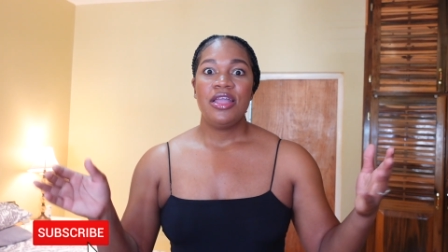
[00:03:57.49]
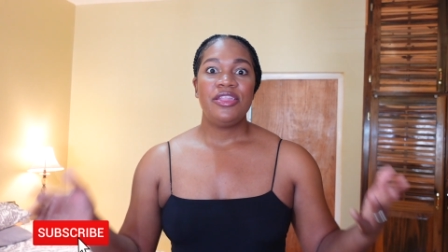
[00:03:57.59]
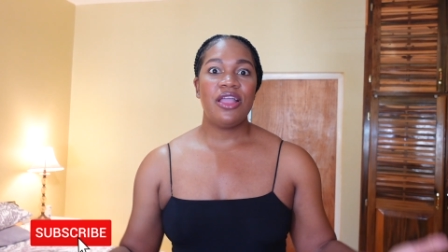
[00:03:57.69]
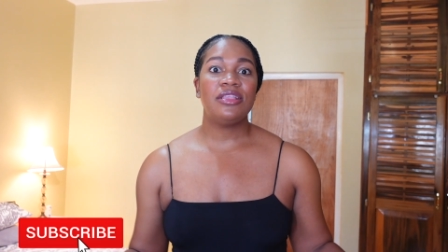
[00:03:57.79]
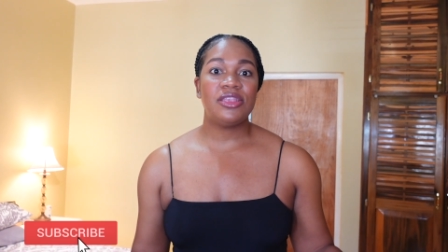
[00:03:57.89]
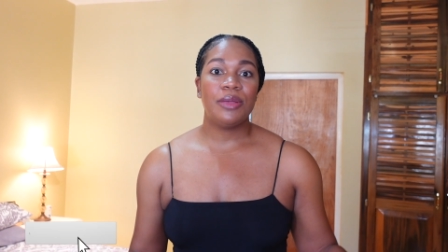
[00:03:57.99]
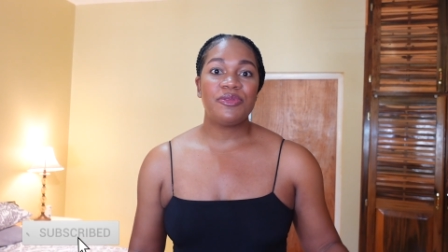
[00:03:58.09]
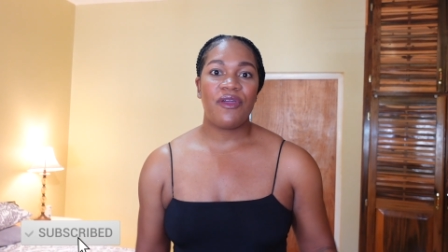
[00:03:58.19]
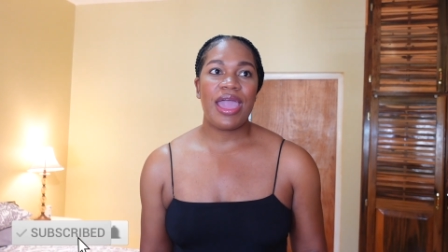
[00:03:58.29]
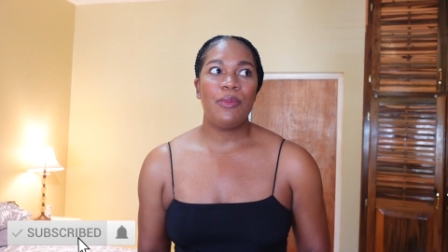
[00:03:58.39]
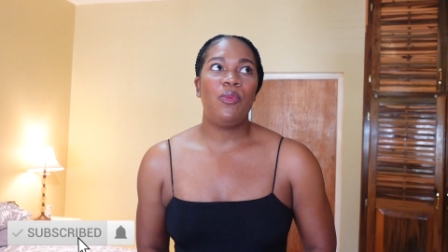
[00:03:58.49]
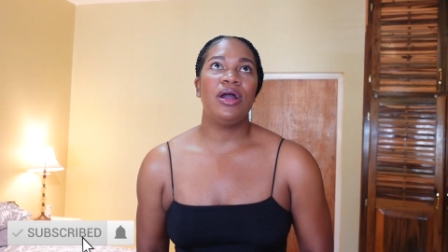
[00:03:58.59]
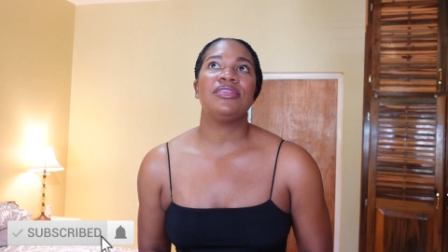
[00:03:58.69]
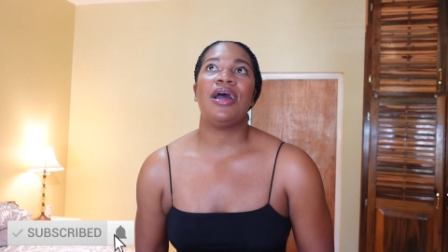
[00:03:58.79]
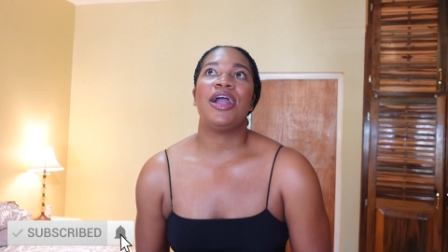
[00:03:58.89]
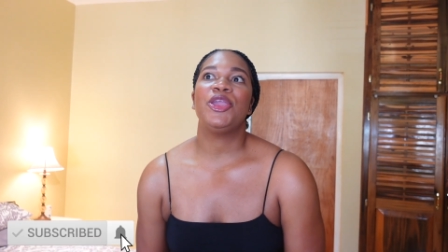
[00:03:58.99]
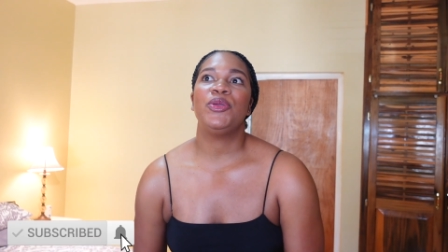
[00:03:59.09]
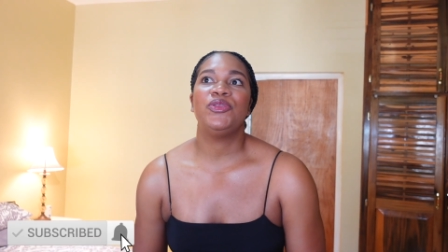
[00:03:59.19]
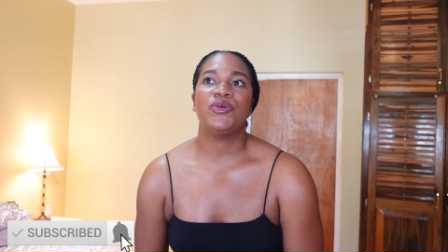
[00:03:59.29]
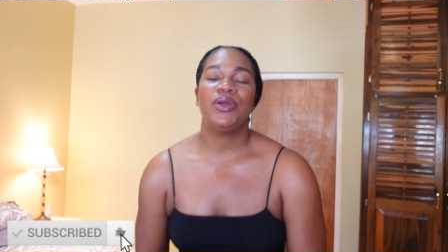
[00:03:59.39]
not subscribe what are you
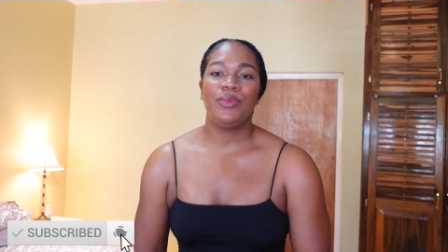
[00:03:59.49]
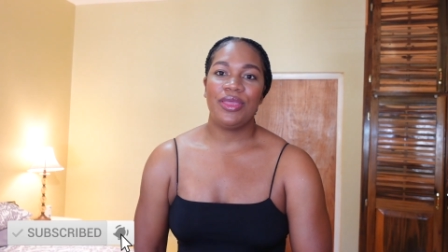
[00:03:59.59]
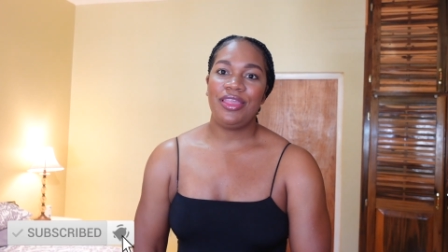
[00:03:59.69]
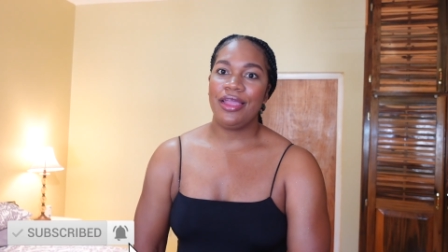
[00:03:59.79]
doing with